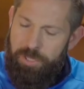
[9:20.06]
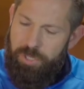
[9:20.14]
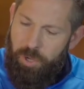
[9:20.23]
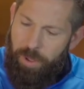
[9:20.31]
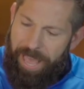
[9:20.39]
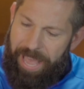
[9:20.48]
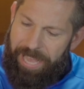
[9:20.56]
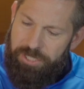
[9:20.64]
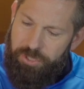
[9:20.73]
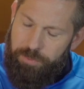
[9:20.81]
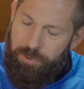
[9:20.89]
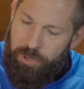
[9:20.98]
So a,
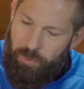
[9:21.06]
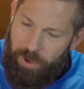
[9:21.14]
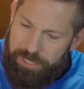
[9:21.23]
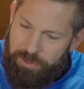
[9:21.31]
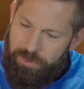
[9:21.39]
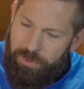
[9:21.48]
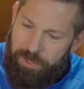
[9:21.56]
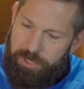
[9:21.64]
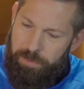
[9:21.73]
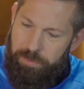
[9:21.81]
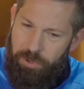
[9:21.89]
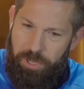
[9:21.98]
as you progress through
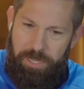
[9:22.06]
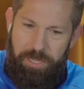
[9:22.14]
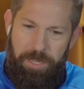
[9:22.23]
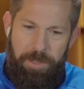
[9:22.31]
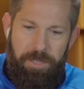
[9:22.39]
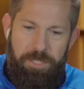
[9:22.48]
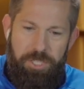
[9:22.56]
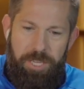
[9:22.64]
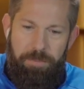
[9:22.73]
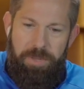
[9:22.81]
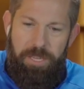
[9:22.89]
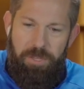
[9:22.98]
this book,
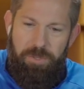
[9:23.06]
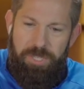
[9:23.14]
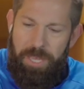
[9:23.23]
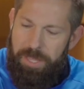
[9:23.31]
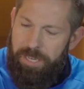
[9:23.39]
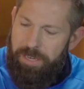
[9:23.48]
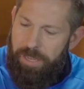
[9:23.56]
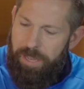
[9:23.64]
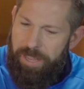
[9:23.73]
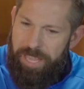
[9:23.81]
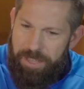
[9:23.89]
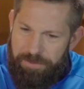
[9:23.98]
J P, you say that
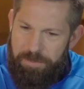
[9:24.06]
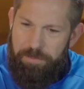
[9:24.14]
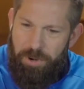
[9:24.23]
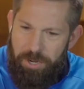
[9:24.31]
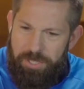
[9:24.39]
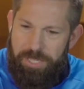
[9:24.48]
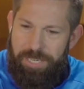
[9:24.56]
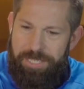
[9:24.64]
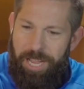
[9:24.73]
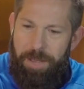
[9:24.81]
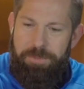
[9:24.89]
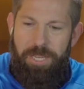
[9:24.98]
uh, if a person
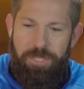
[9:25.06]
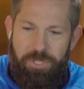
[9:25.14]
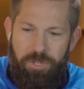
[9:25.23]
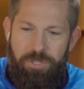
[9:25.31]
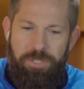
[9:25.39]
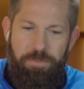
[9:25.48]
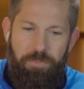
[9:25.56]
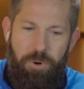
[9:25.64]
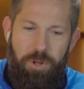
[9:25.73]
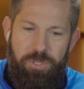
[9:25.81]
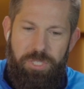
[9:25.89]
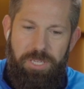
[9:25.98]
adopts a certain
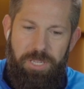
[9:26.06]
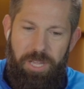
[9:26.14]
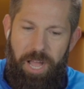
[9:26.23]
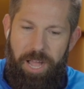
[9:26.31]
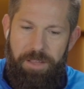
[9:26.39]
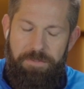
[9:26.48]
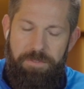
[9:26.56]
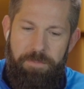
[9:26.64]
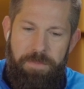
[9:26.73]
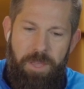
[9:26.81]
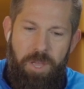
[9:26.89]
approach to life,